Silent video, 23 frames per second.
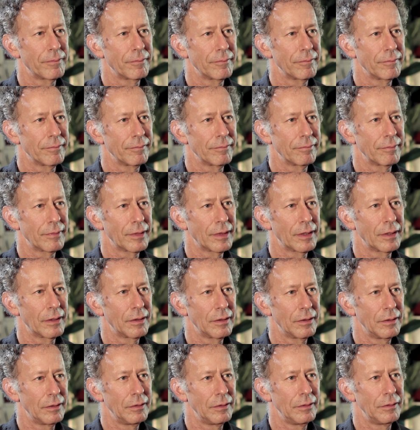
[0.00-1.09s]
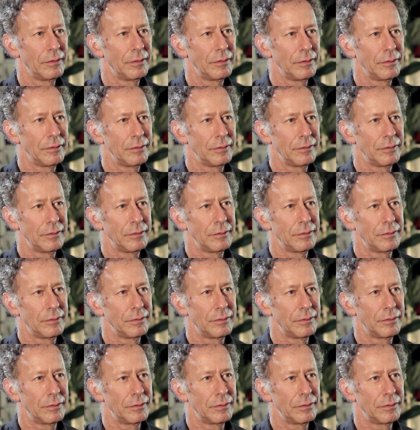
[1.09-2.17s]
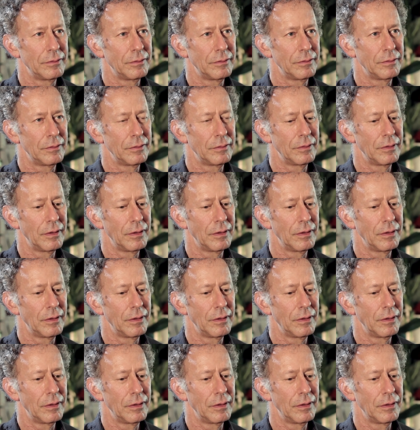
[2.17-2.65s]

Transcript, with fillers: Okay. And is worry helpful?